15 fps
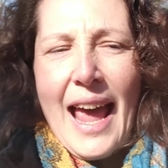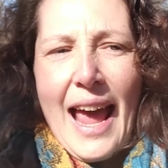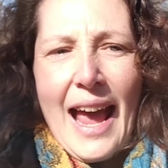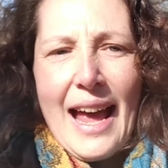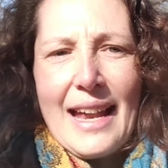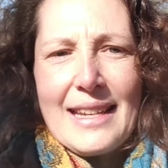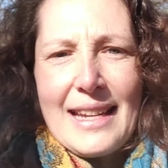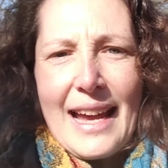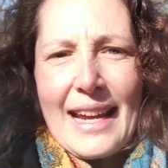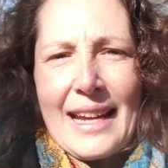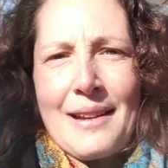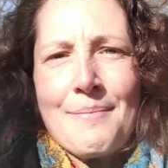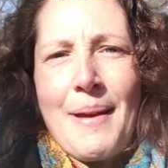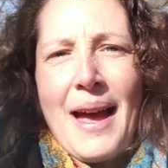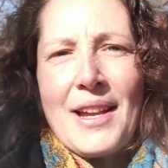and I
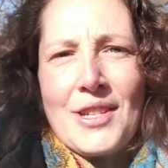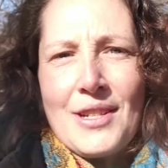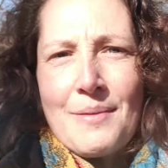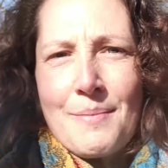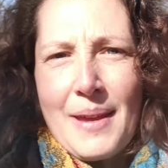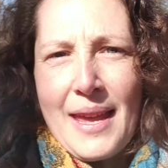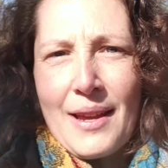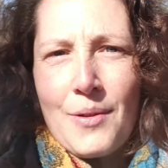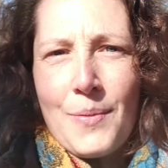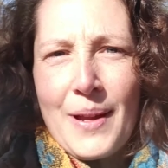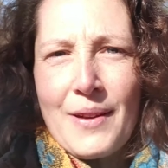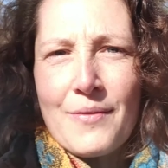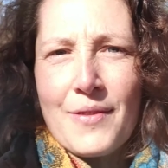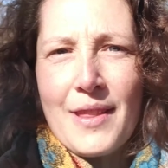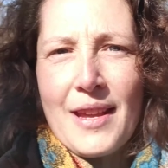can imagine it being a
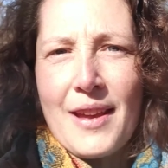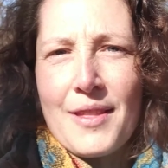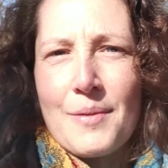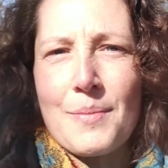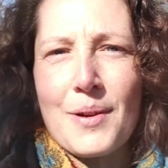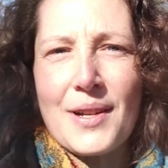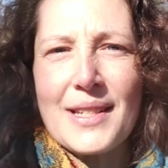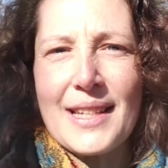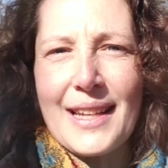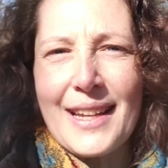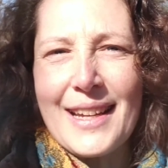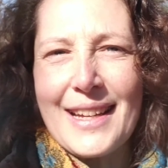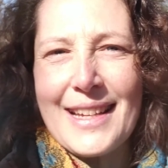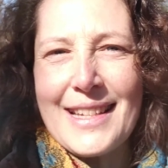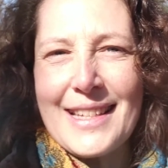win for the other person
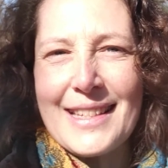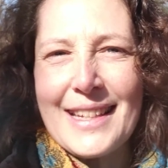because